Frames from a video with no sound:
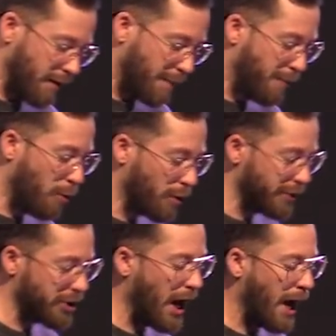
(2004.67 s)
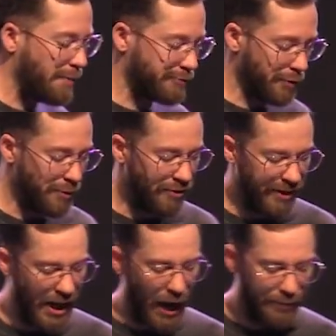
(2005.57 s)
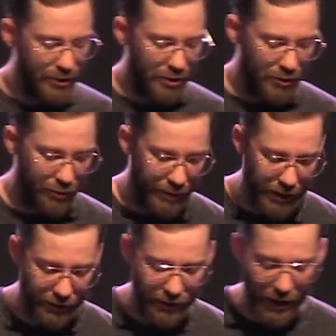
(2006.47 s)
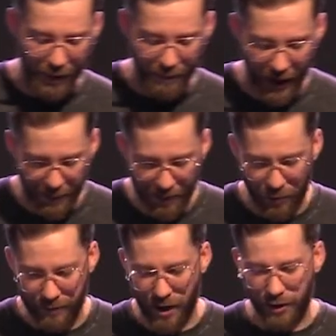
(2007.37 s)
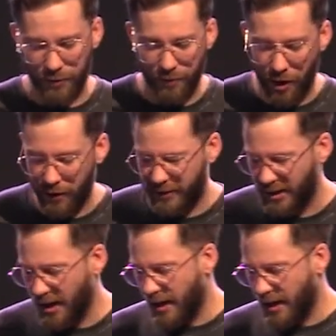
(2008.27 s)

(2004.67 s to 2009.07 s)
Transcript: a poor job of removing obstacles from others, and, and maybe we've gone as far as,